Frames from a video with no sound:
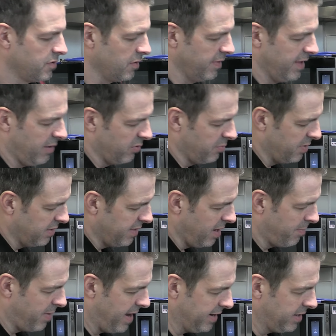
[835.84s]
So that would be
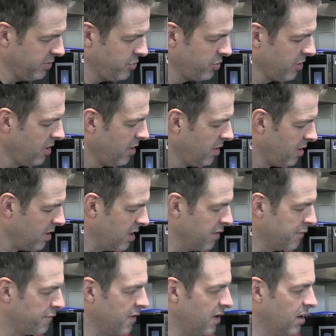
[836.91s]
that package.
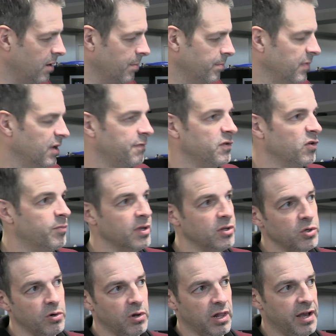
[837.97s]
If you've been
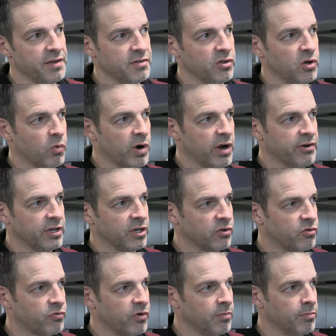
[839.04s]
utilizing your Waring
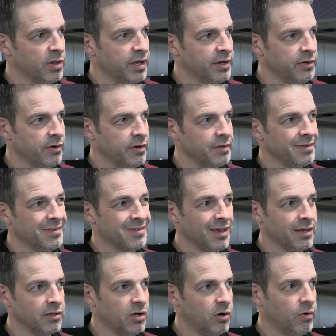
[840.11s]
Extreme Blender and you
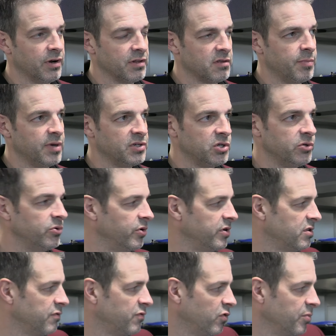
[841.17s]
say, you know what, it's a bit too
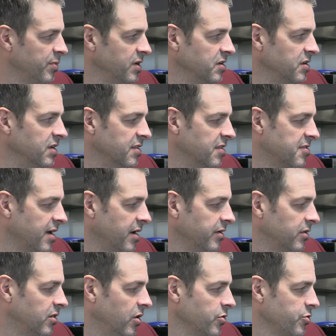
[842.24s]
noisy for me and you need the sound
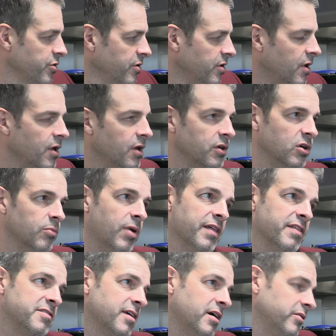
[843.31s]
enclosure, you buy
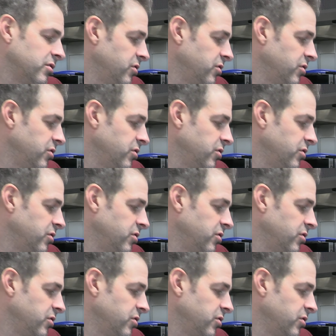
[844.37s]
the sound